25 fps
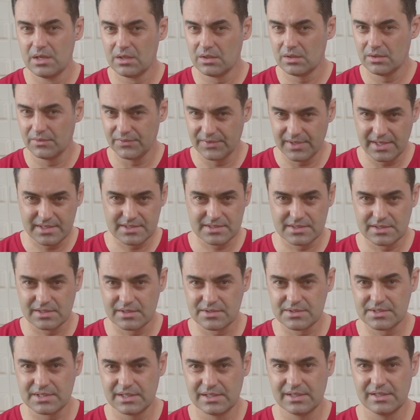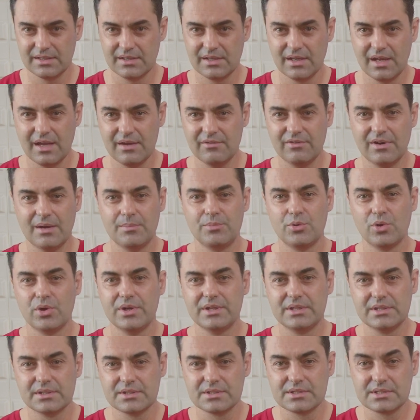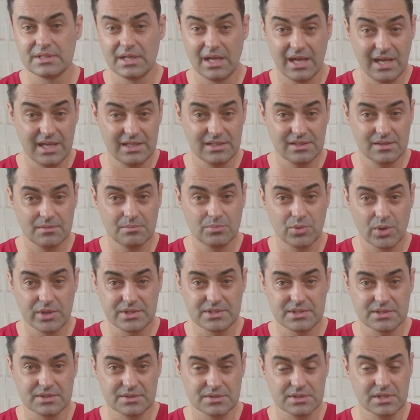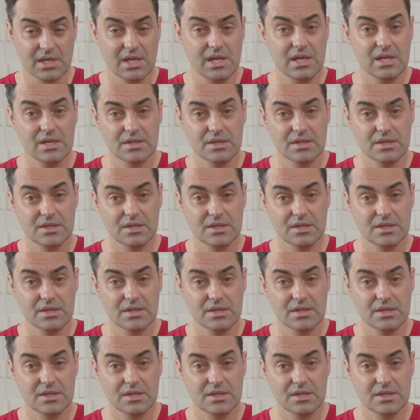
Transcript: condensers and evaporators and compressors,